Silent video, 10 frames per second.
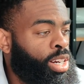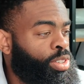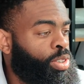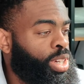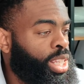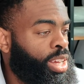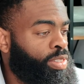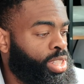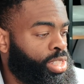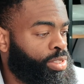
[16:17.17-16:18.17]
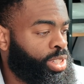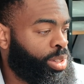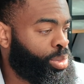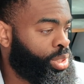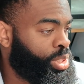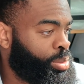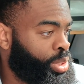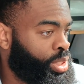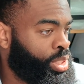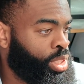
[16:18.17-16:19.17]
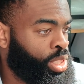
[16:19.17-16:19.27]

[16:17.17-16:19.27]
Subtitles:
I don't know why they have it listed for that much. Let me see.